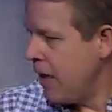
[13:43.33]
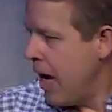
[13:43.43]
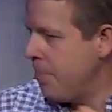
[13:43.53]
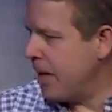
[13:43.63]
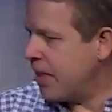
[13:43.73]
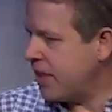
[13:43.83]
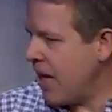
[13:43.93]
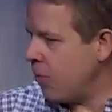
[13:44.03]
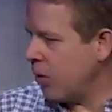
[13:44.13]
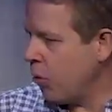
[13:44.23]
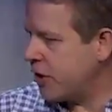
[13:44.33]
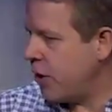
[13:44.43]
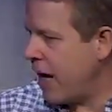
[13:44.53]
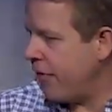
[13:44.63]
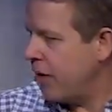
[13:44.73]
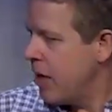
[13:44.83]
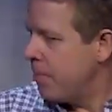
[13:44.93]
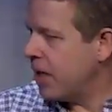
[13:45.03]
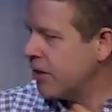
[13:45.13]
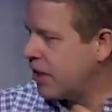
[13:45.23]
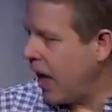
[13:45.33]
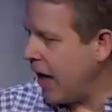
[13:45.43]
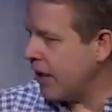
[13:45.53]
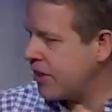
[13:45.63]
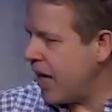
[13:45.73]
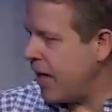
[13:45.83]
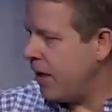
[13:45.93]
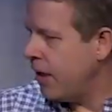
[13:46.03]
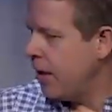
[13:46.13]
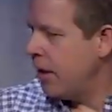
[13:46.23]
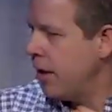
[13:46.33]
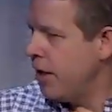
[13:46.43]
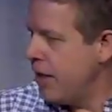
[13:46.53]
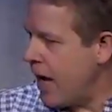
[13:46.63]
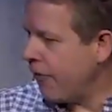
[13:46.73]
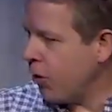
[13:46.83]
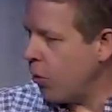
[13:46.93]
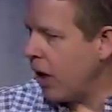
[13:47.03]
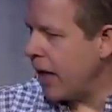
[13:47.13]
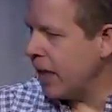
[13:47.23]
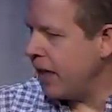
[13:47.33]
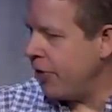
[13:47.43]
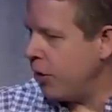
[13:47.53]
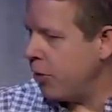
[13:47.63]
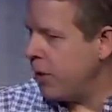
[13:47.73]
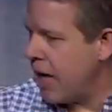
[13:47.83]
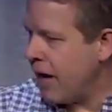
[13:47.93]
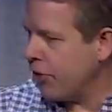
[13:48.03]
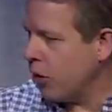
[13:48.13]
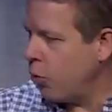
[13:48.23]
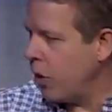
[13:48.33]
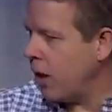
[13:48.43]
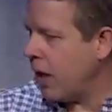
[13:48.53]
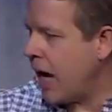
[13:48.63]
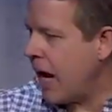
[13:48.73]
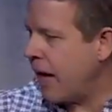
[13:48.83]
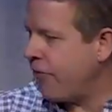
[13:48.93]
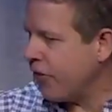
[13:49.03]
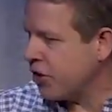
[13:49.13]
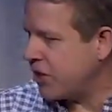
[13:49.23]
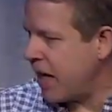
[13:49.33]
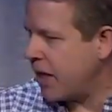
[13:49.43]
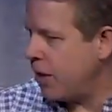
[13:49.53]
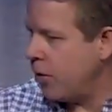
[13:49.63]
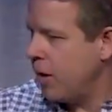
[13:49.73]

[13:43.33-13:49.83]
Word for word: And be content with what you have, because God has said, Never will I leave you, never will I forsake you.